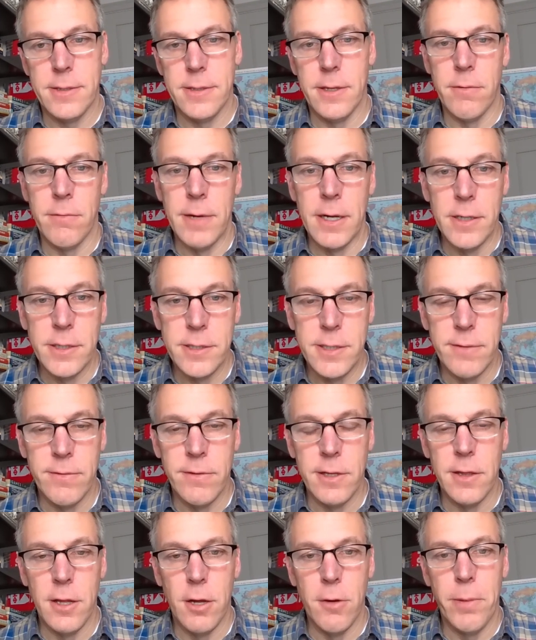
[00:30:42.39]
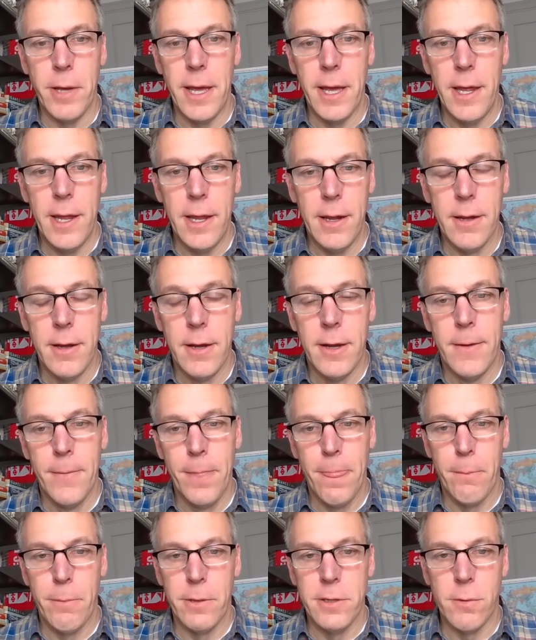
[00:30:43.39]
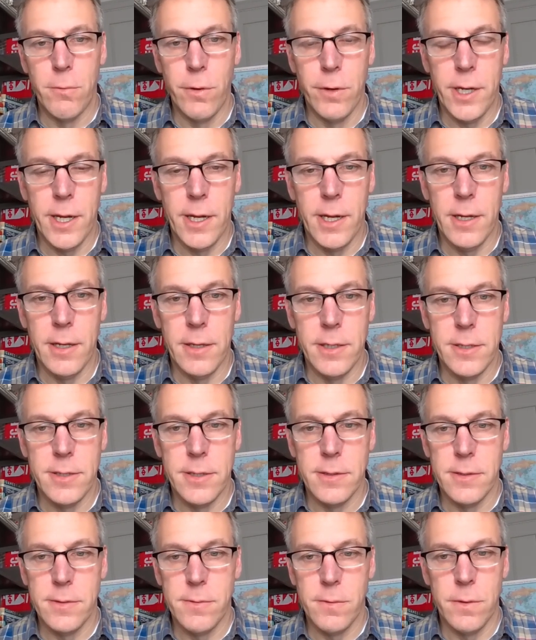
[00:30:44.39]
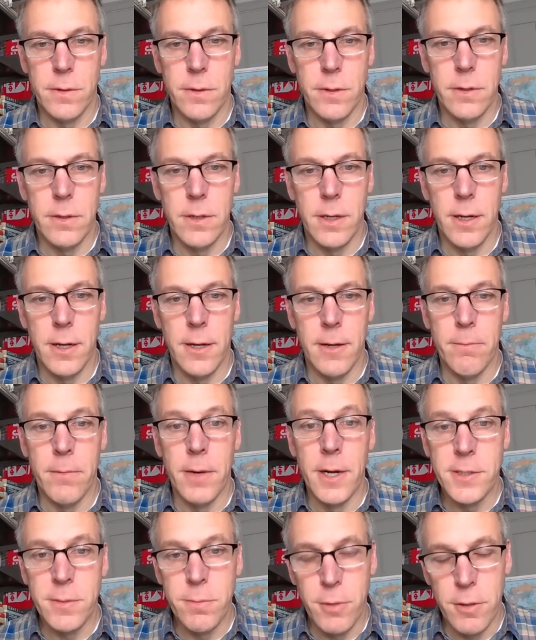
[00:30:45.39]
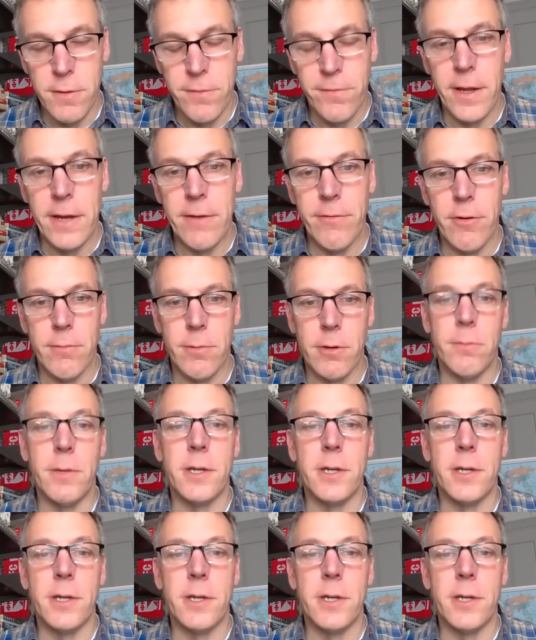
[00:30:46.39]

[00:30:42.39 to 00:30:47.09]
They were relatively low paying, but the working conditions were much more favorable,